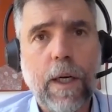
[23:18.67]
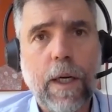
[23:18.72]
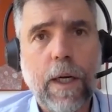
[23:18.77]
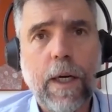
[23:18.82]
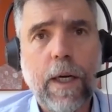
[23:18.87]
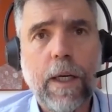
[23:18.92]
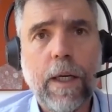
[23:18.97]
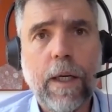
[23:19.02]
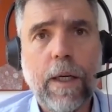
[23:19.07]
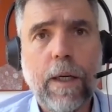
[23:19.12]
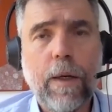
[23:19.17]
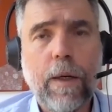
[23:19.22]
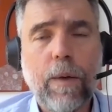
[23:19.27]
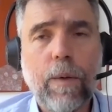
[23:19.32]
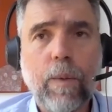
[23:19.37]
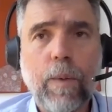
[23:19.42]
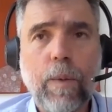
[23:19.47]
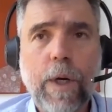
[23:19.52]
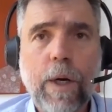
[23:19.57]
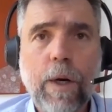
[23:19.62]
And
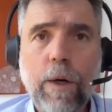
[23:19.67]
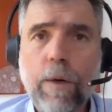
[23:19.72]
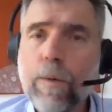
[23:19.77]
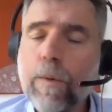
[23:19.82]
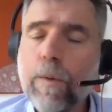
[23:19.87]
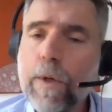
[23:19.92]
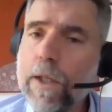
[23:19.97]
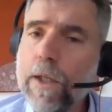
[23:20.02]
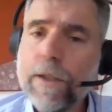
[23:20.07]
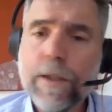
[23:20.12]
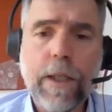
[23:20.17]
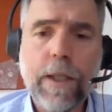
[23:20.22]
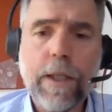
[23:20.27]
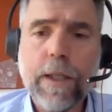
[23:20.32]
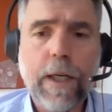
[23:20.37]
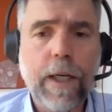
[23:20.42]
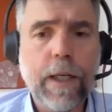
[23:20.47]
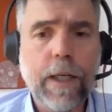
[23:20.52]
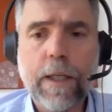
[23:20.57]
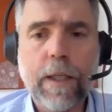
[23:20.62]
we're not really seeing
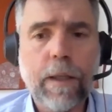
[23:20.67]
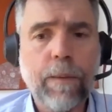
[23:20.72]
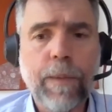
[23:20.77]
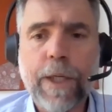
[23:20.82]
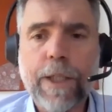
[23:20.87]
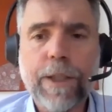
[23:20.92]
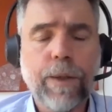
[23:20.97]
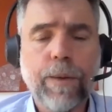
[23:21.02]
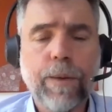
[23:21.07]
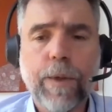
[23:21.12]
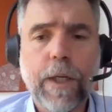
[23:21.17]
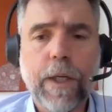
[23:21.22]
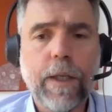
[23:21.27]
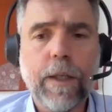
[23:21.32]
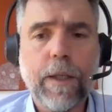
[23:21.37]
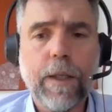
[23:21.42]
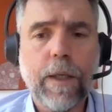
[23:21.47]
that in a major way.